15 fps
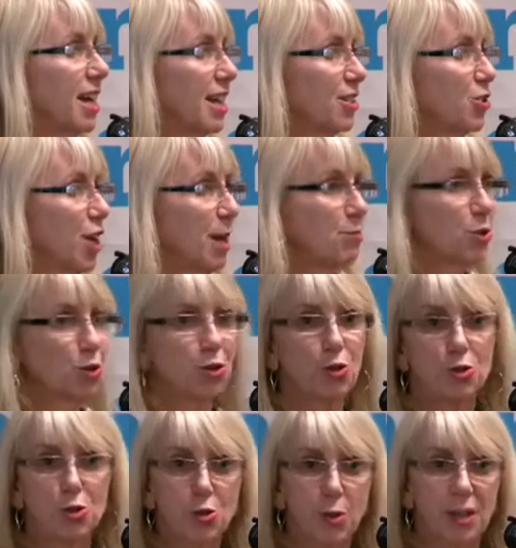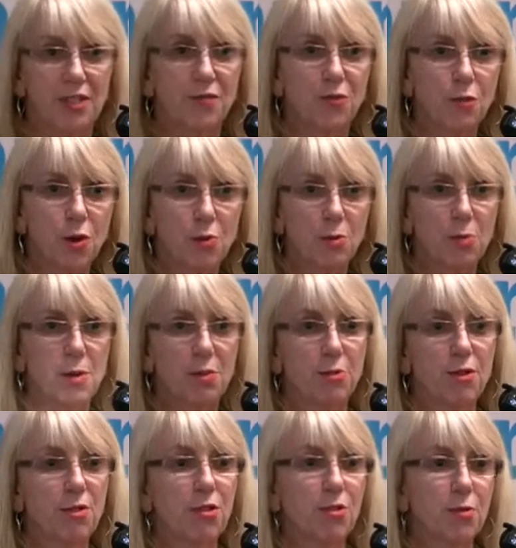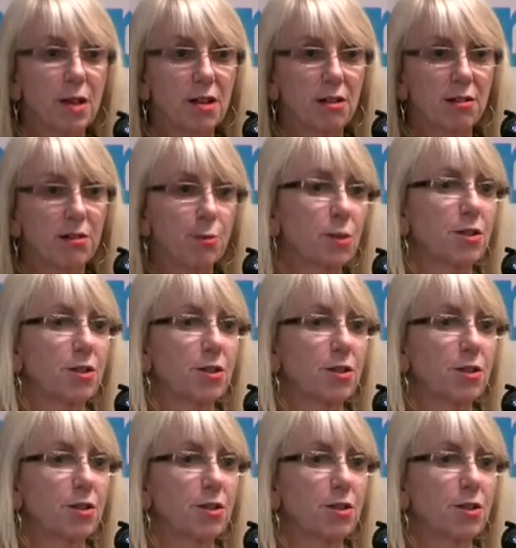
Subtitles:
in Chapter 224, where we were thrilled